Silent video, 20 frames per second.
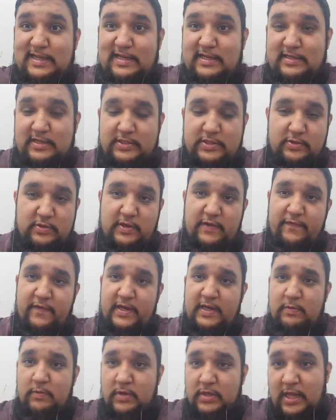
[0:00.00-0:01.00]
actor. So if
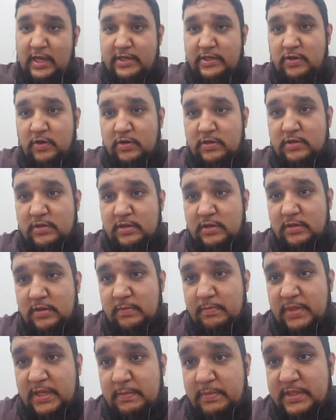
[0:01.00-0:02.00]
anyone like Dr.
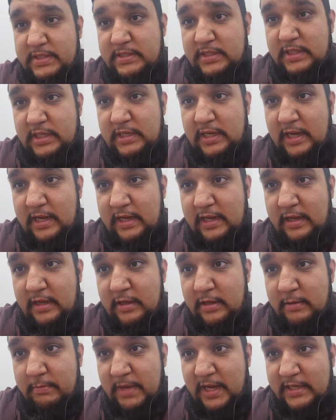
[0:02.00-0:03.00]
BBC,
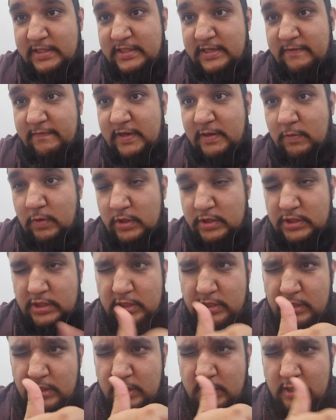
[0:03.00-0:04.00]
ITV
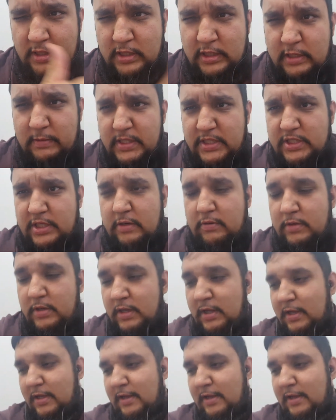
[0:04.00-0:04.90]
watching, give me a shout.